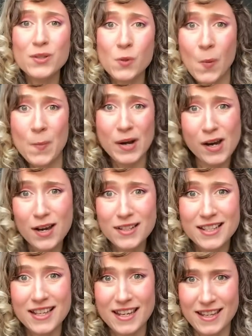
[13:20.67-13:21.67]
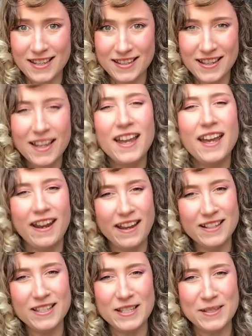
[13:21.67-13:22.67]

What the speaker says: a party, an 80s